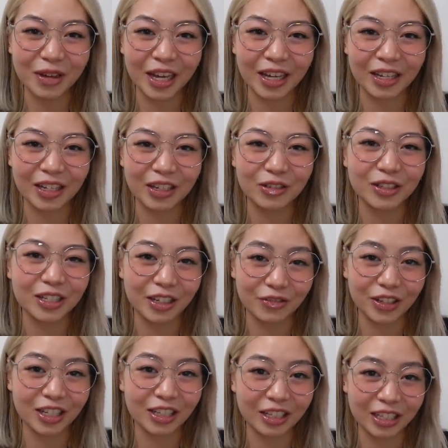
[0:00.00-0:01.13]
and you will
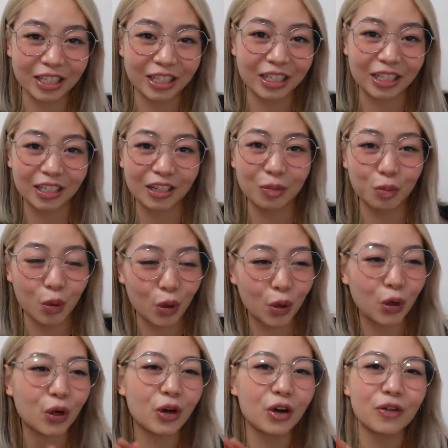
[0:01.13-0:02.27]
definitely see
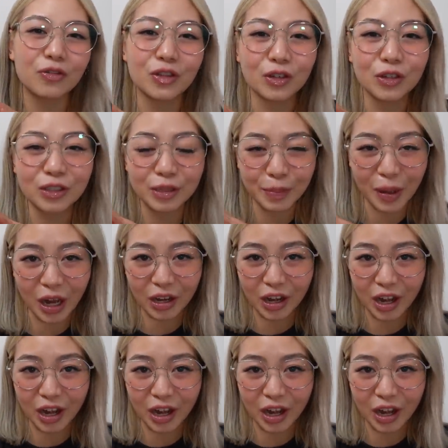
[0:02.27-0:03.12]
more of those Patta